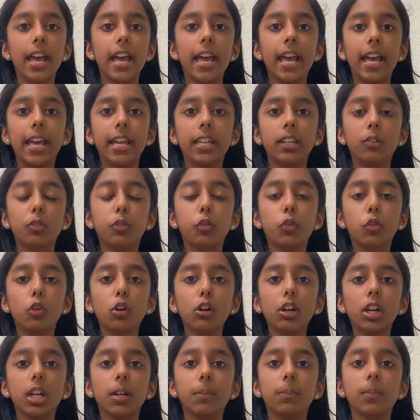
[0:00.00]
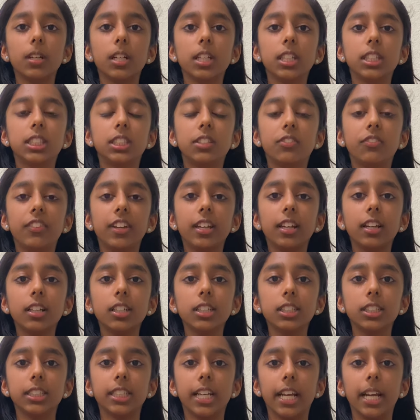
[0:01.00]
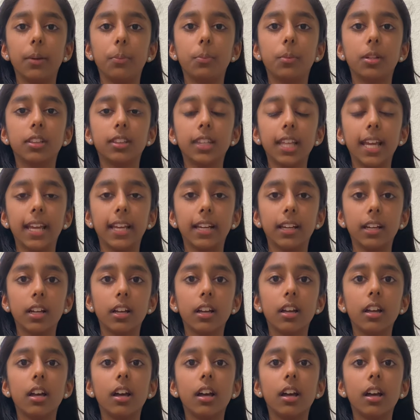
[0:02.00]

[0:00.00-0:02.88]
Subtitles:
and formed a sphere-shaped thing,